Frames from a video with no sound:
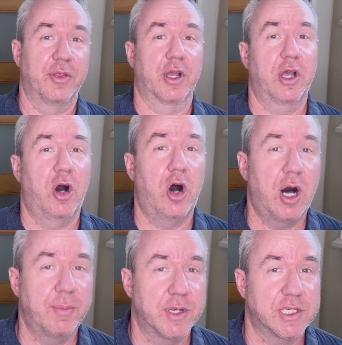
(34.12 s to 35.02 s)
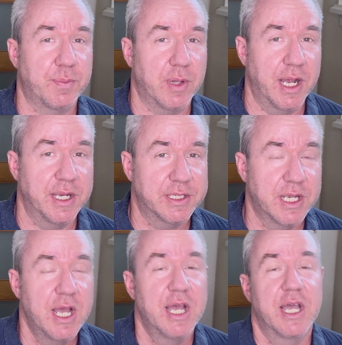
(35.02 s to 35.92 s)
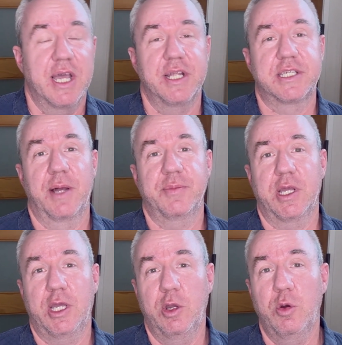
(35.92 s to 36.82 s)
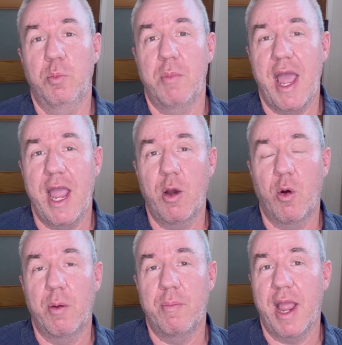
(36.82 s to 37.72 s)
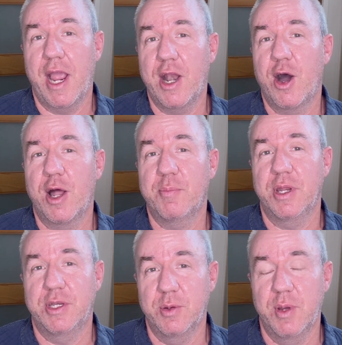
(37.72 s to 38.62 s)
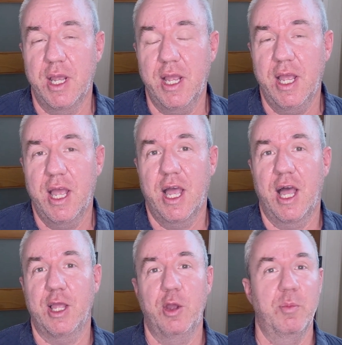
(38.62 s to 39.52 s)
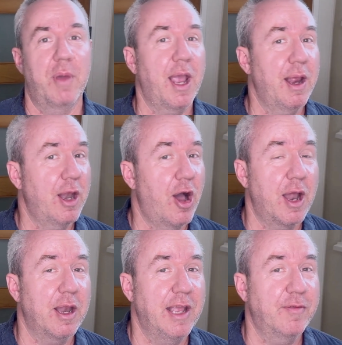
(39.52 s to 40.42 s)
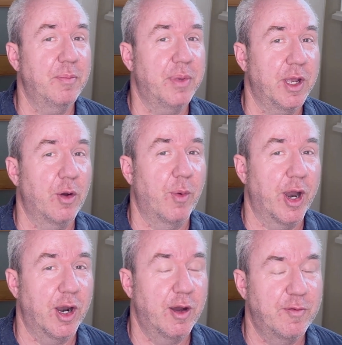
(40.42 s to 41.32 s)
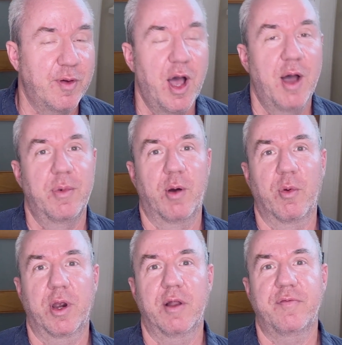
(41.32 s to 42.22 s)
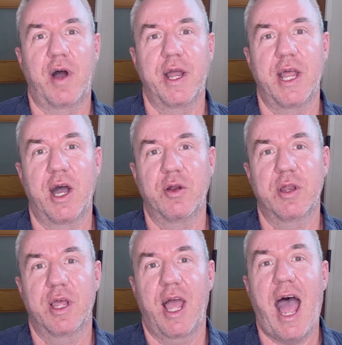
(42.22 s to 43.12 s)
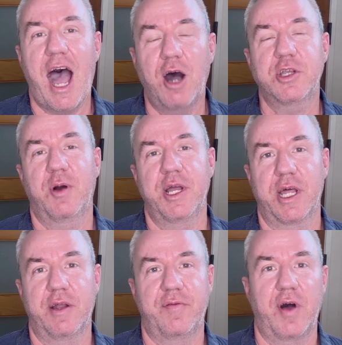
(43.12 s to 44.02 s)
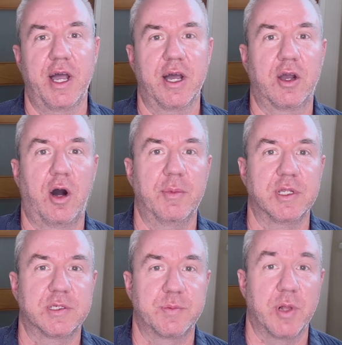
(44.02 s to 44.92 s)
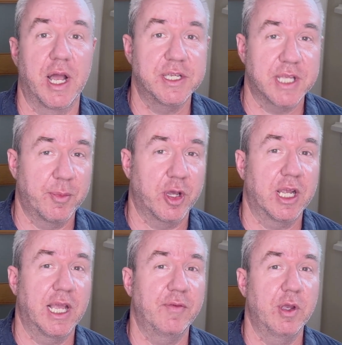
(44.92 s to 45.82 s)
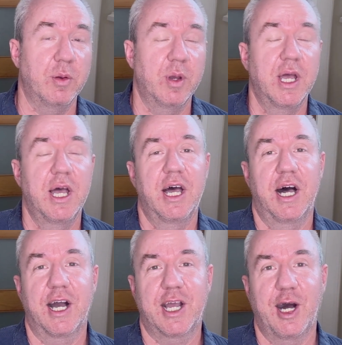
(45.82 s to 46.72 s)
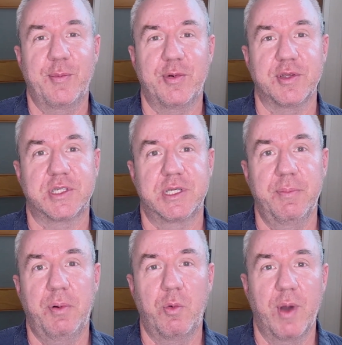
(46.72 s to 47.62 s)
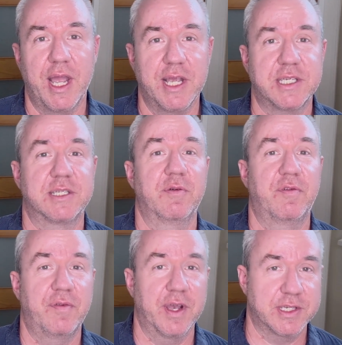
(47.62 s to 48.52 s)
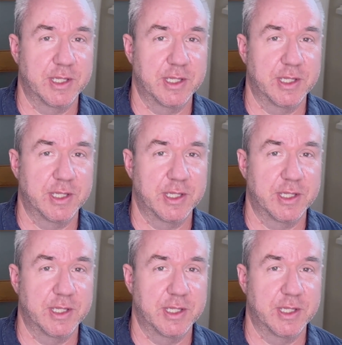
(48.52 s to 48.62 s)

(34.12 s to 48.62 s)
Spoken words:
the comma splice. It is something you may or may not be doing, you may not even be aware of, but we're going to find out how to identify a common splice, and I'm going to give you a couple simple ways to fix them.